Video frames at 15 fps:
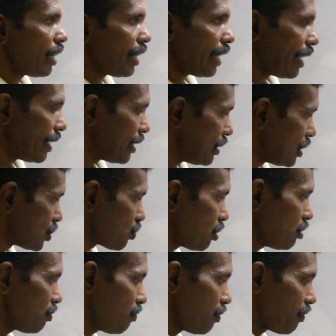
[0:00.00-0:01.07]
add in this
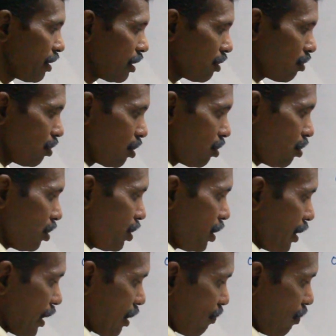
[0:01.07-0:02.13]
one. 15, it didn't
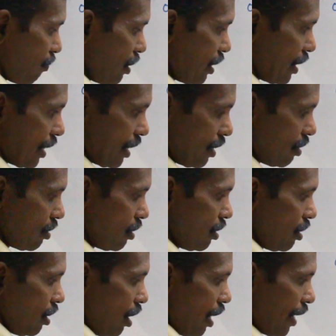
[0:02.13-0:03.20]
take 15 here.
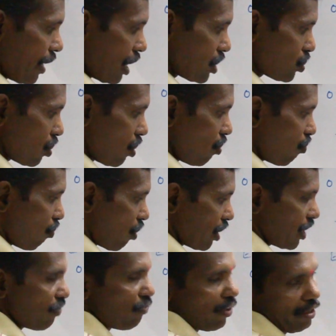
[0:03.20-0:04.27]
And also
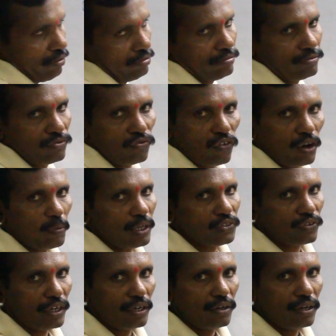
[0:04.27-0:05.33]
45. 4 plus
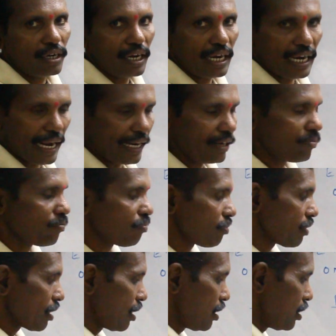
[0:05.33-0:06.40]
5, 9.
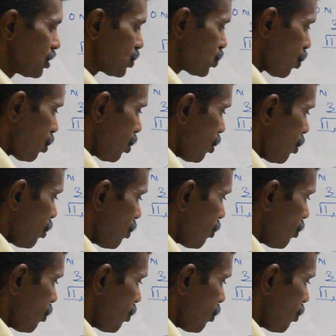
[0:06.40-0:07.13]
So